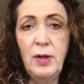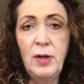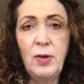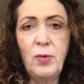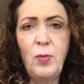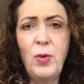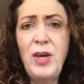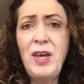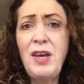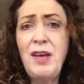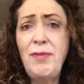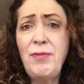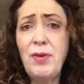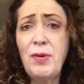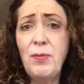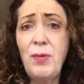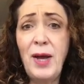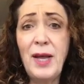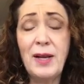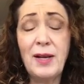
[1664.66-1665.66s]
We even
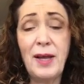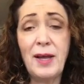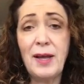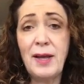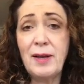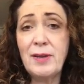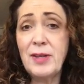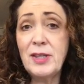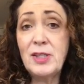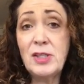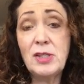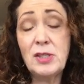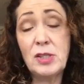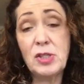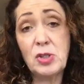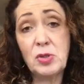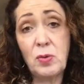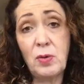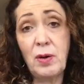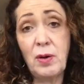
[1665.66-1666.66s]
went, like, this is the
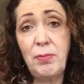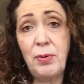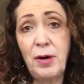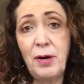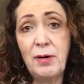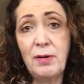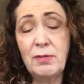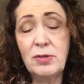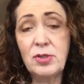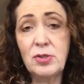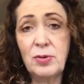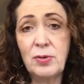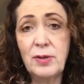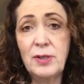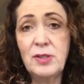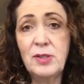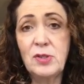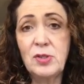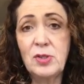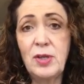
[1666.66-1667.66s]
story part of the
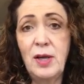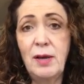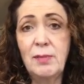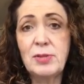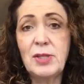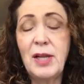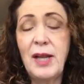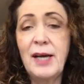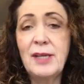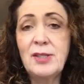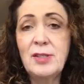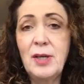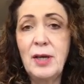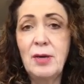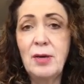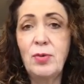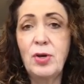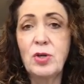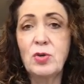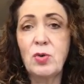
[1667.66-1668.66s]
Stories and Stamps. Last night
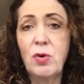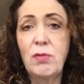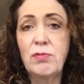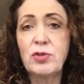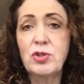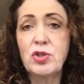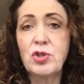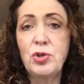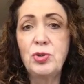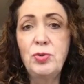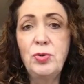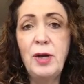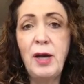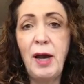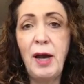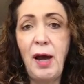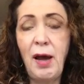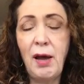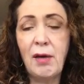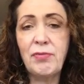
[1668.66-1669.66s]
we drove
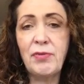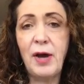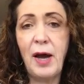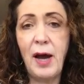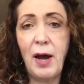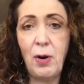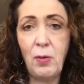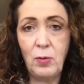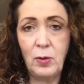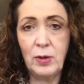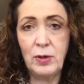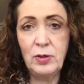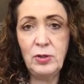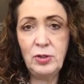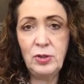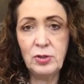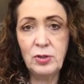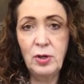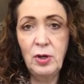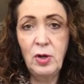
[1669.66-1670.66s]
2.5
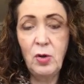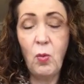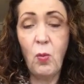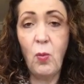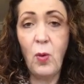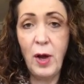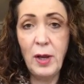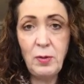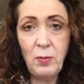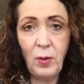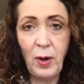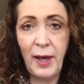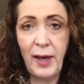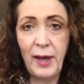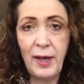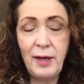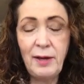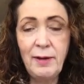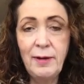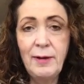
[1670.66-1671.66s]
hours one
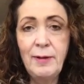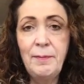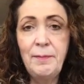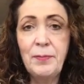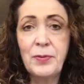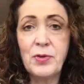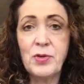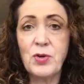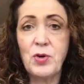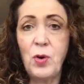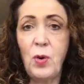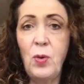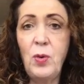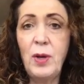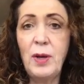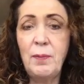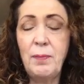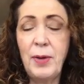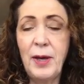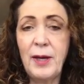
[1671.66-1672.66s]
way to go
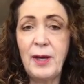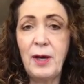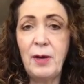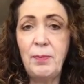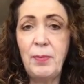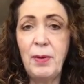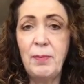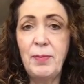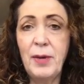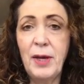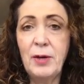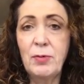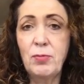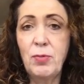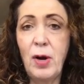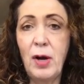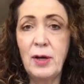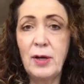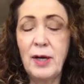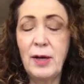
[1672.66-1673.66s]
and pick up a big
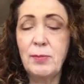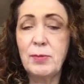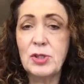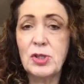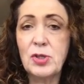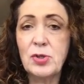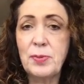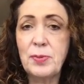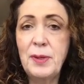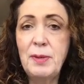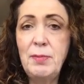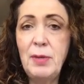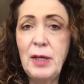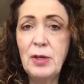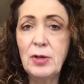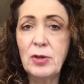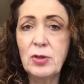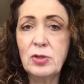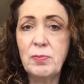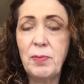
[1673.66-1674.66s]
rug. It was 3
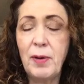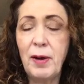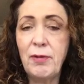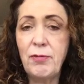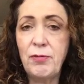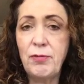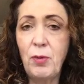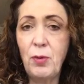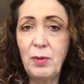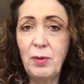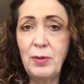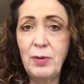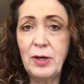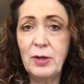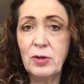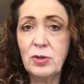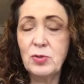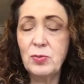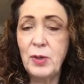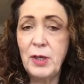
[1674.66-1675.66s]
meters by 4
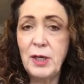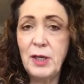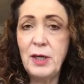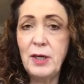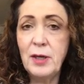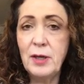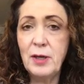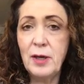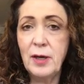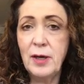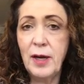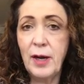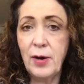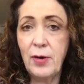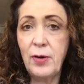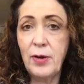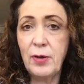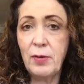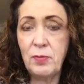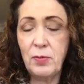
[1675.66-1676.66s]
meters. We needed an
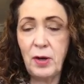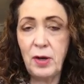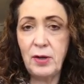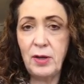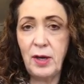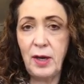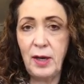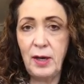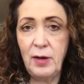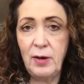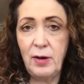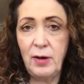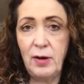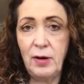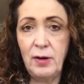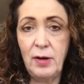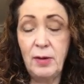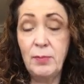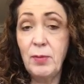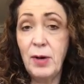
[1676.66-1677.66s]
area rug in
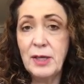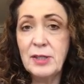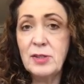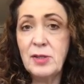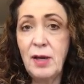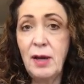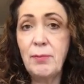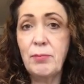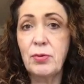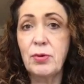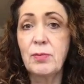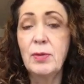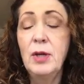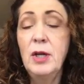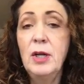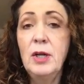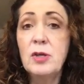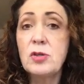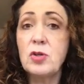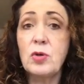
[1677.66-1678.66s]
my stamp room.
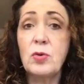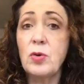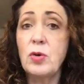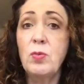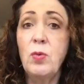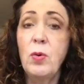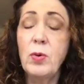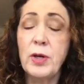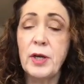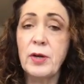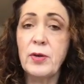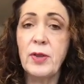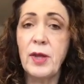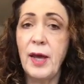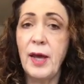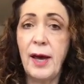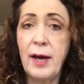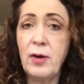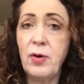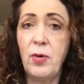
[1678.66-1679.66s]
So you won't hear the
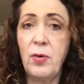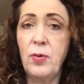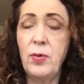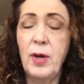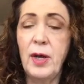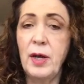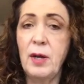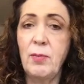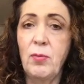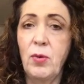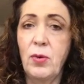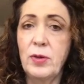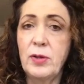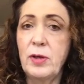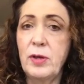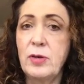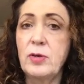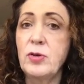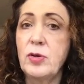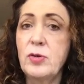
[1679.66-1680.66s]
echo anymore
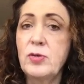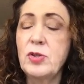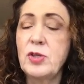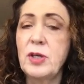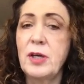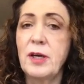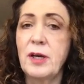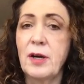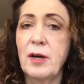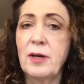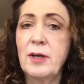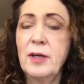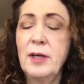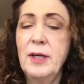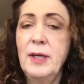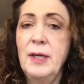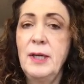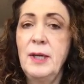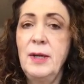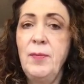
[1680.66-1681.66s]
that you used to hear.
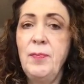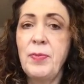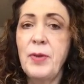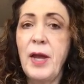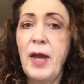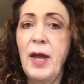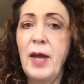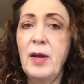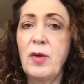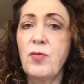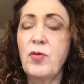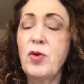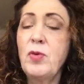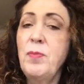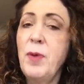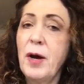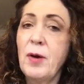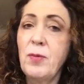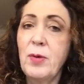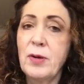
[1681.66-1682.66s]
And if you
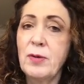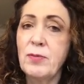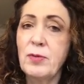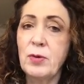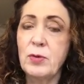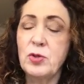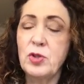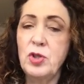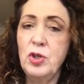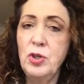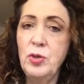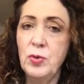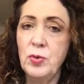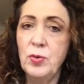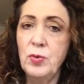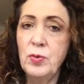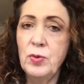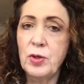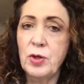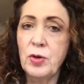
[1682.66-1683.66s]
buy one of those
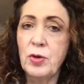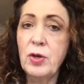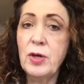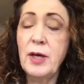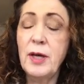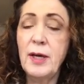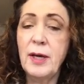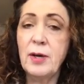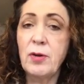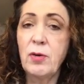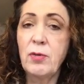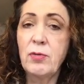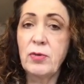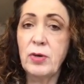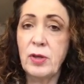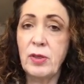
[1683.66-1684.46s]
new, you're looking at over